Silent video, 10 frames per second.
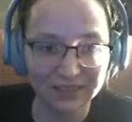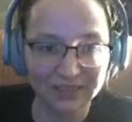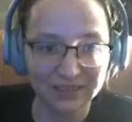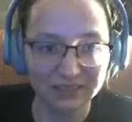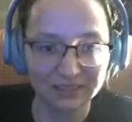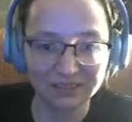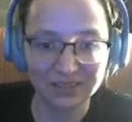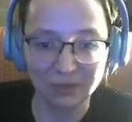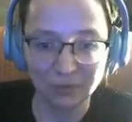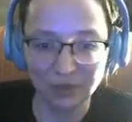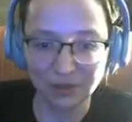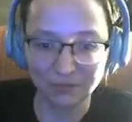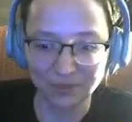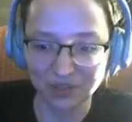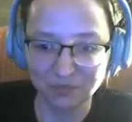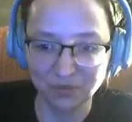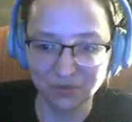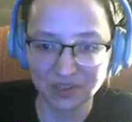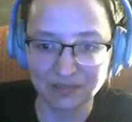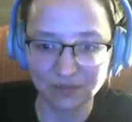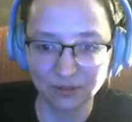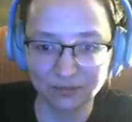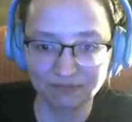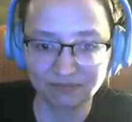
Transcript: Alright, welcome to the Moon Sliver.